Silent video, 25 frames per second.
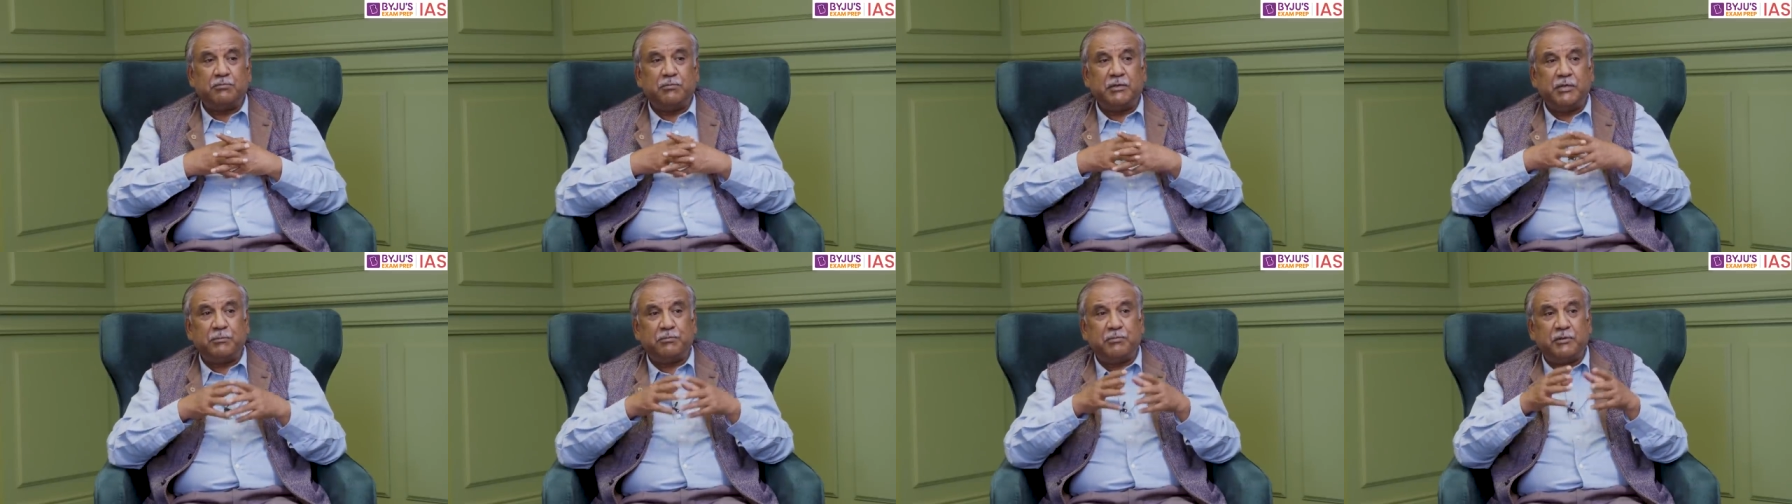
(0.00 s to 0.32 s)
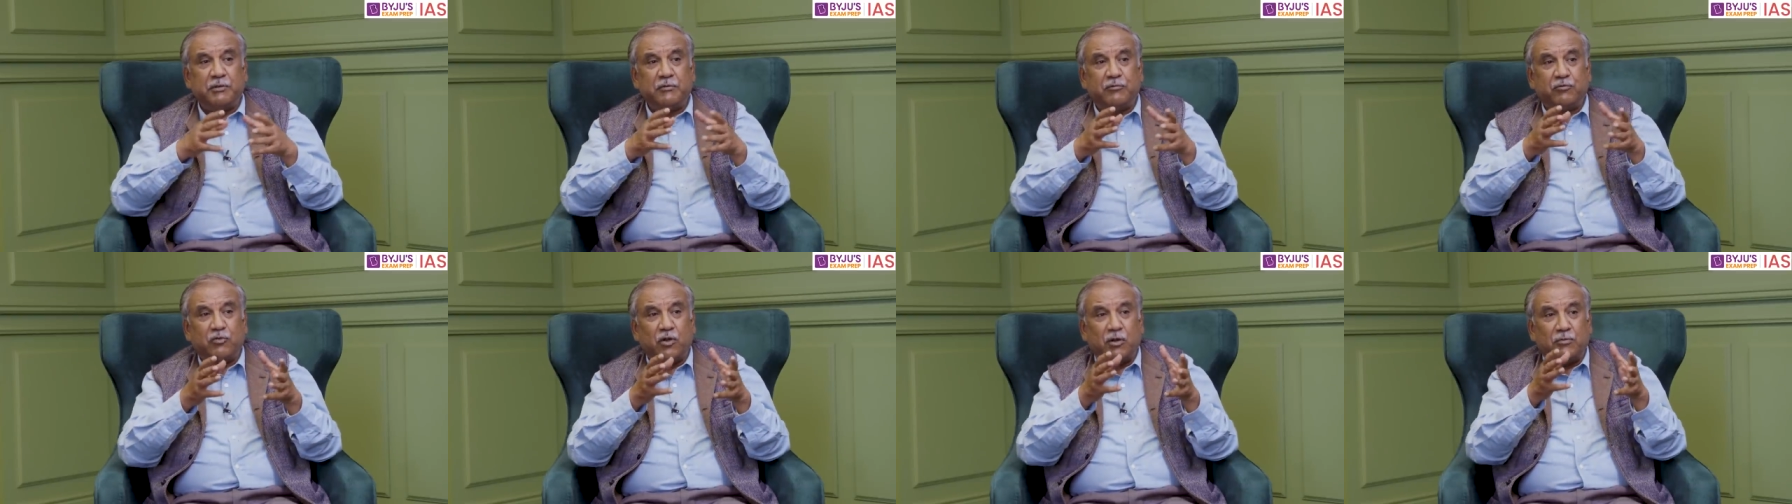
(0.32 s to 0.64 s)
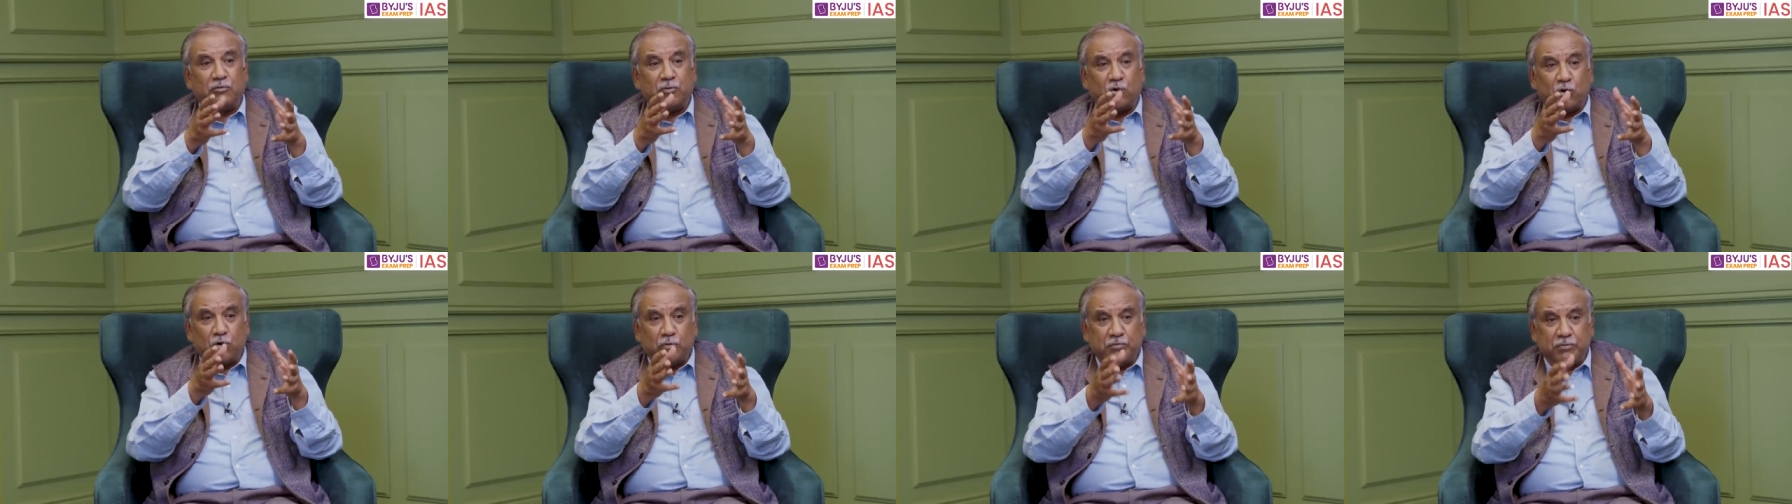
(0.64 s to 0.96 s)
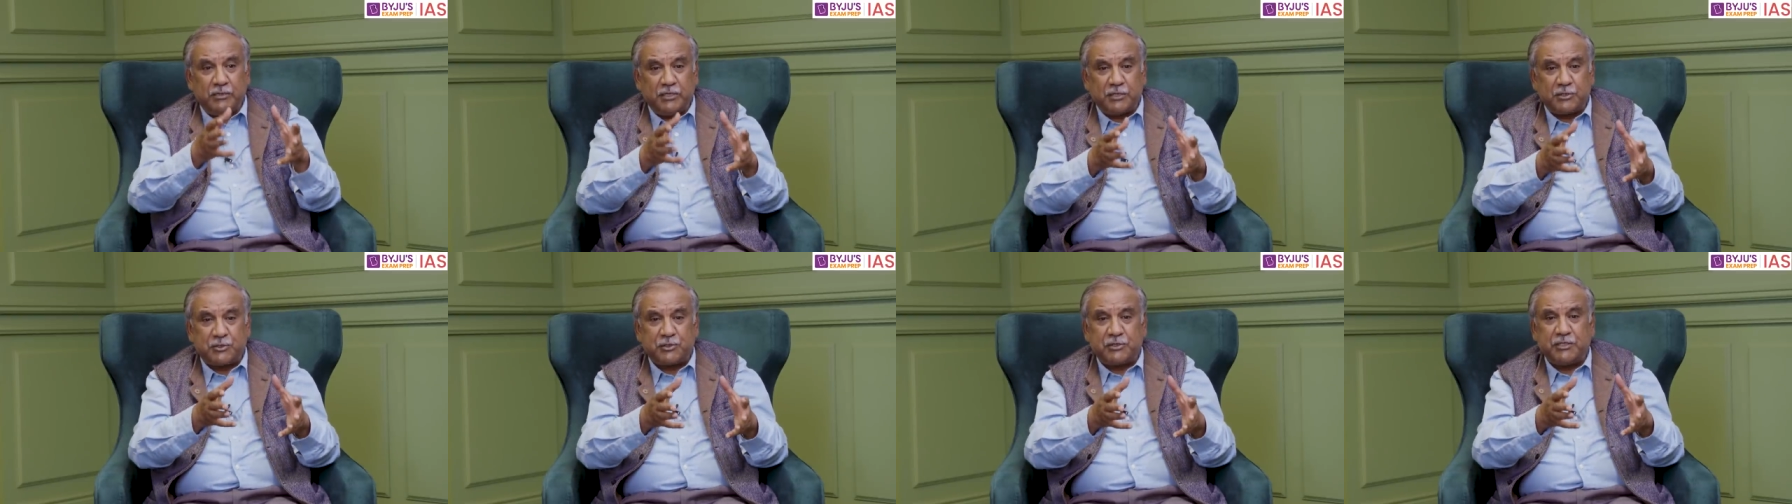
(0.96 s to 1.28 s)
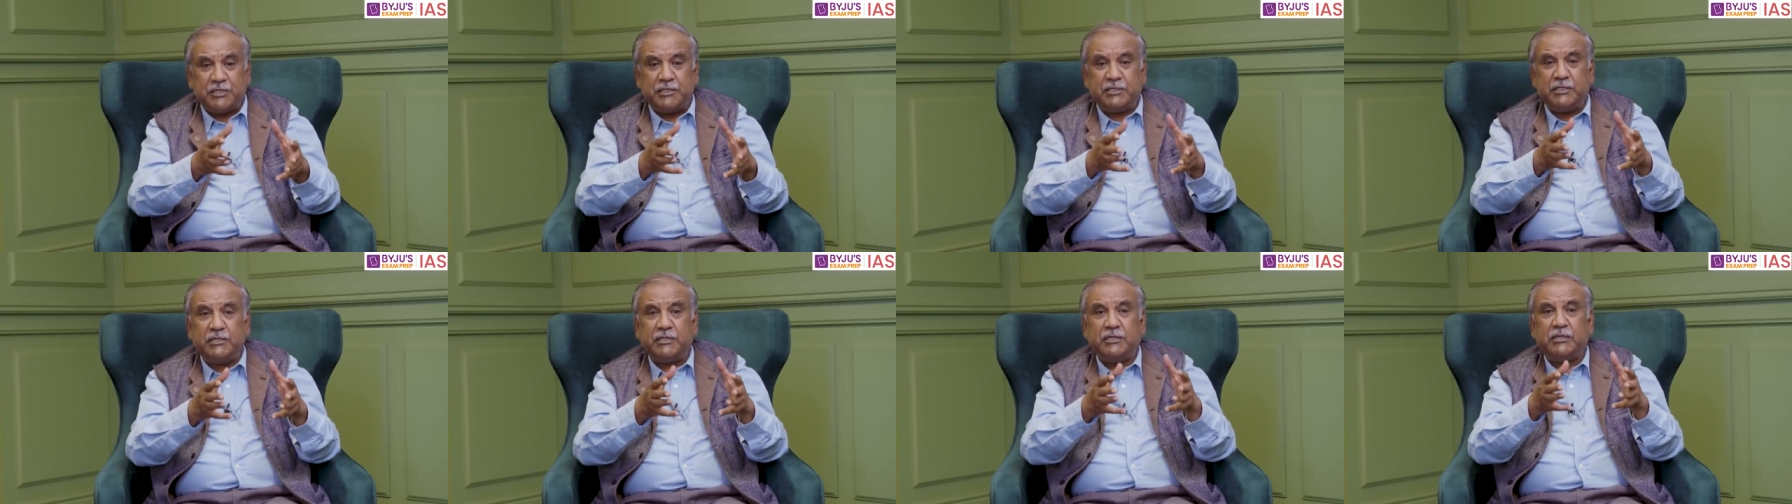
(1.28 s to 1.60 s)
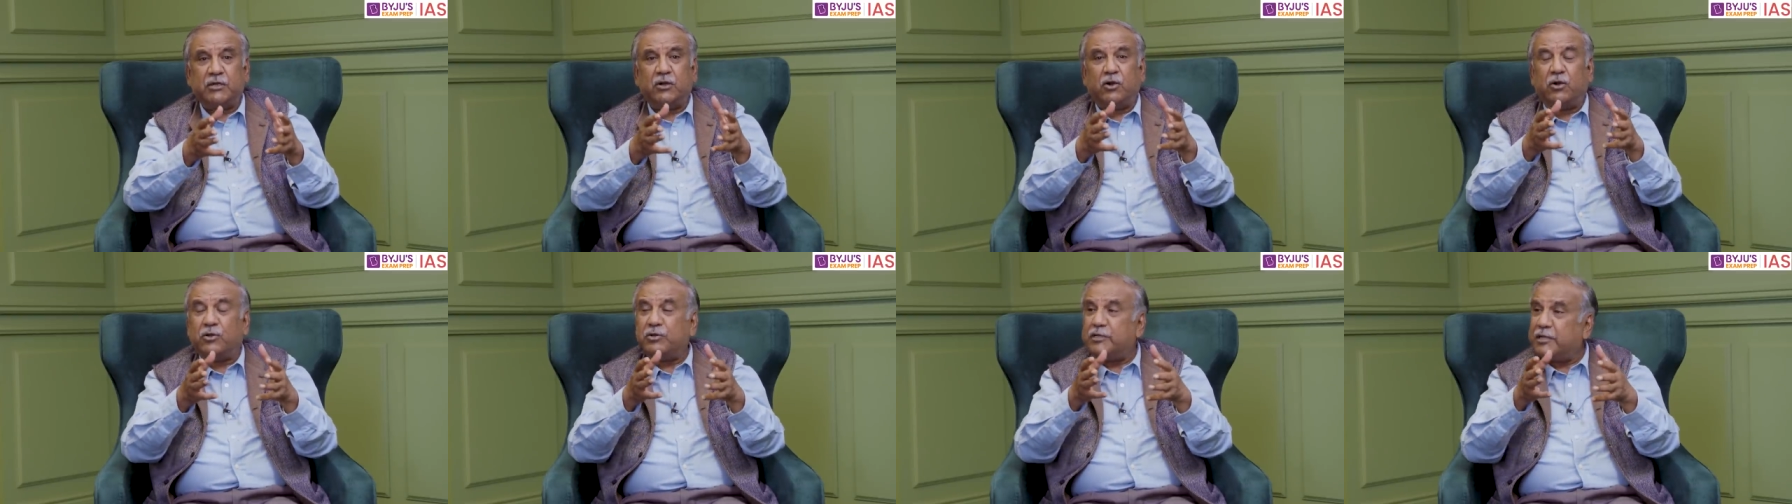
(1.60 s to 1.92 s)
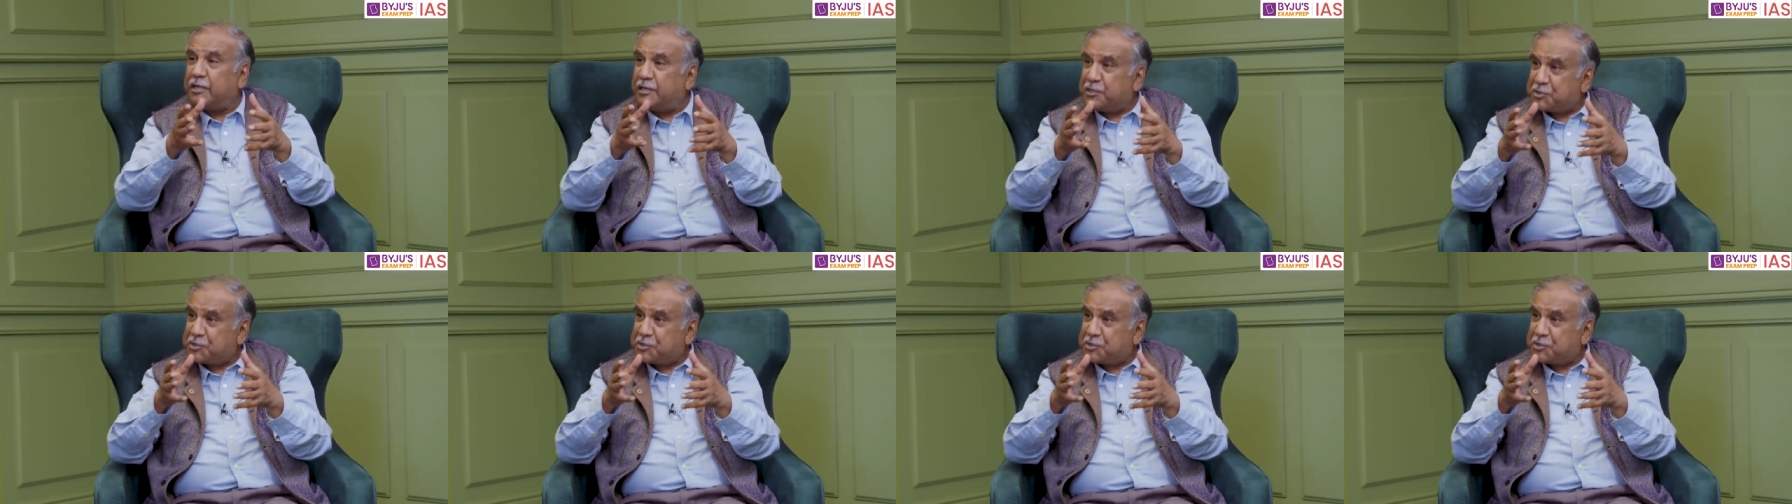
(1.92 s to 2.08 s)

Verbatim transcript: people from OBC or